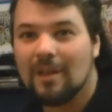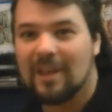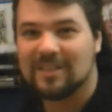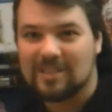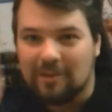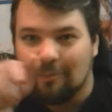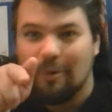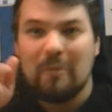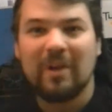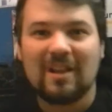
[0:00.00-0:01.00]
Get to the
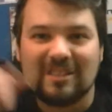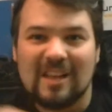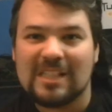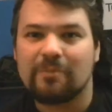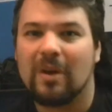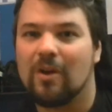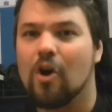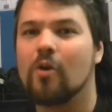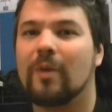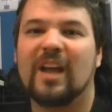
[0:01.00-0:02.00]
ring because that's my
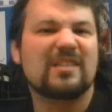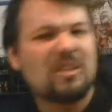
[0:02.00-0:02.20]
home and it's